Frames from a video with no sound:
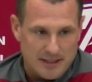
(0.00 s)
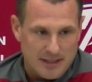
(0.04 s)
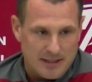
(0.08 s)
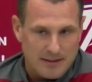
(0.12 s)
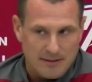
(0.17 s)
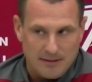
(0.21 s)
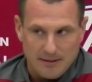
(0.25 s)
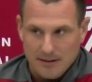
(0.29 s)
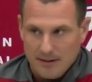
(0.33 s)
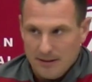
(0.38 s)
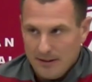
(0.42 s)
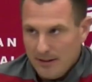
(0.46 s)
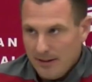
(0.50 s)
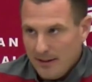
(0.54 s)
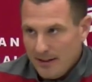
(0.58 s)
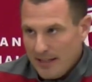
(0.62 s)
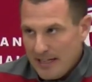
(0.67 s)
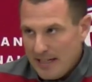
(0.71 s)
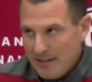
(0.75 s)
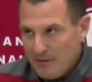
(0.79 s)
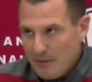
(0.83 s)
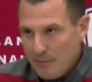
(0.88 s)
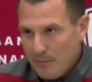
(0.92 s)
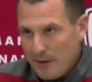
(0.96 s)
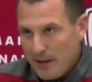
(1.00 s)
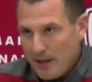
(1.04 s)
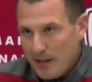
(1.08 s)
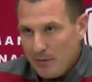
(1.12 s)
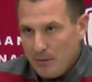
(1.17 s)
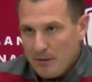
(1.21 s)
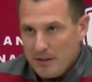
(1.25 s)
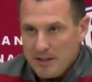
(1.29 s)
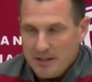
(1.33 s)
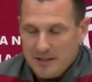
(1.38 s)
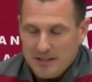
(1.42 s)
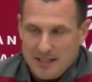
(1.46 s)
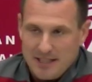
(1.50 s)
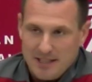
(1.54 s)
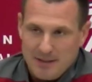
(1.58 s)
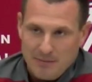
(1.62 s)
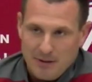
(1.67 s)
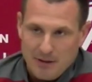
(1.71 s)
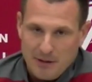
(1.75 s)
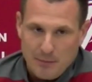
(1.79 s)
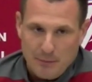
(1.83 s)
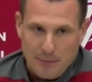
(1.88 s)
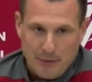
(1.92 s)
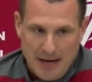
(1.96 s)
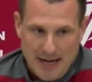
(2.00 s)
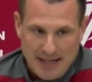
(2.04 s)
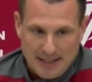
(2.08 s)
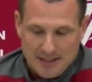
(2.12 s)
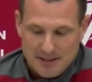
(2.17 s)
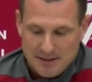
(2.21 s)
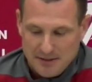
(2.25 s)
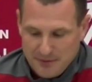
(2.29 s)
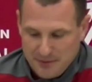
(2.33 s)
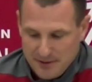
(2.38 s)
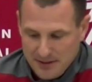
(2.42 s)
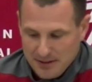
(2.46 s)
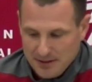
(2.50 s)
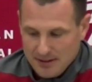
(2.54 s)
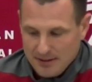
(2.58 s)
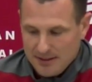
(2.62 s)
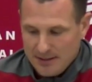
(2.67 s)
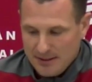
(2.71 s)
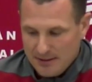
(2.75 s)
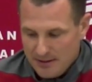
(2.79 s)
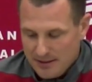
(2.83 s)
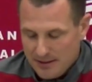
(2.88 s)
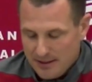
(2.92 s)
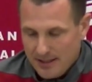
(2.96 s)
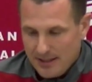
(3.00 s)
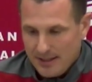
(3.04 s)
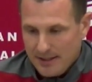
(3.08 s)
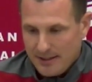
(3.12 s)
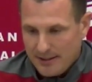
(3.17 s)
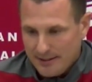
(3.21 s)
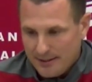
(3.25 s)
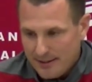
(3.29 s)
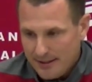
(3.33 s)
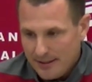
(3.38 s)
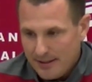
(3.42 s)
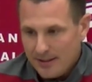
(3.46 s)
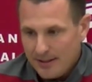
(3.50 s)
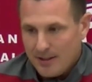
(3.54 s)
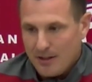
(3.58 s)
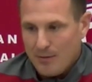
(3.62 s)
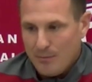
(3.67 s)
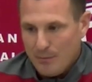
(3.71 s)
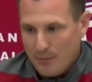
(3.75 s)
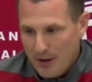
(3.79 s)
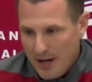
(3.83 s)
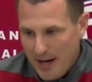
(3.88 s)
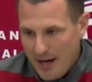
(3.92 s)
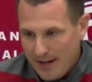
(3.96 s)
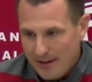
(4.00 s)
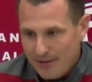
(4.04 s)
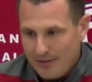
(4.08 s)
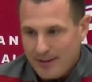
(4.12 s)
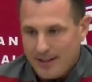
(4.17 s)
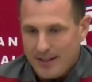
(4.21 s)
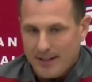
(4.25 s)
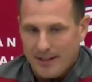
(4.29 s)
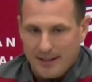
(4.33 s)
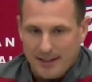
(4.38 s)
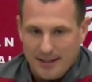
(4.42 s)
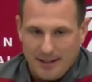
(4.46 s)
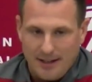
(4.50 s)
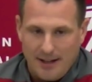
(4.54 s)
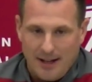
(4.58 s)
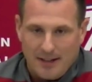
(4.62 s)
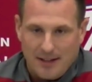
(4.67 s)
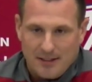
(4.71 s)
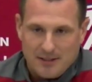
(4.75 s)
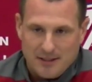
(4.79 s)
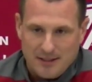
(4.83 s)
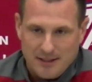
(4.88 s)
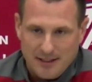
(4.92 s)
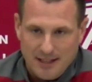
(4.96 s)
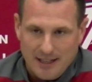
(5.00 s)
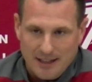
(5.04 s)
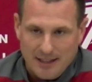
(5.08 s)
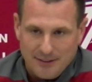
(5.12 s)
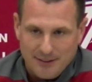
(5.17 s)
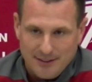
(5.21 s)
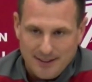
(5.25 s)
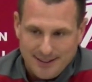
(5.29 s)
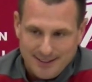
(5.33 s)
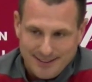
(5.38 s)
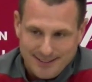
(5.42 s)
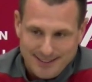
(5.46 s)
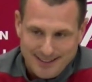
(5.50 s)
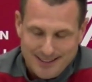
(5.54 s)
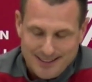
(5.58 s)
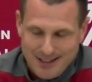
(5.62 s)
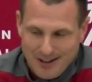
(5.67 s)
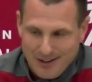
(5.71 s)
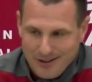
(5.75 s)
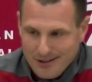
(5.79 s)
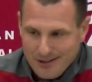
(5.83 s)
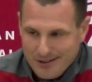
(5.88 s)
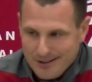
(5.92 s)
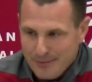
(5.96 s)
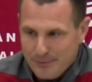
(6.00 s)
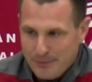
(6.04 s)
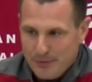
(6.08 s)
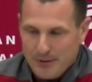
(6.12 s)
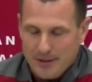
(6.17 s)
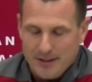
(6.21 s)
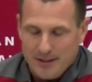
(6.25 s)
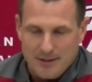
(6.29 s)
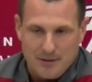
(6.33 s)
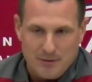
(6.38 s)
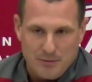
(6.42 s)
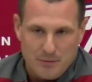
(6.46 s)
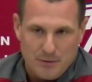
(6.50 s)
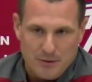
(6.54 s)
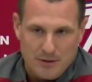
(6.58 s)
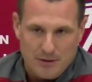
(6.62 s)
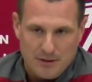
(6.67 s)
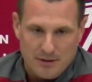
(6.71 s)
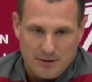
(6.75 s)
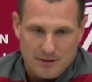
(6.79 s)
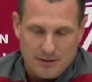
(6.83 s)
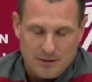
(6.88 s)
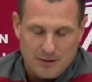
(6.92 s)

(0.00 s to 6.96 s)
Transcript: And even better when you see them on the practice field, there's a camaraderie and a connection that I think that's hard to put into words.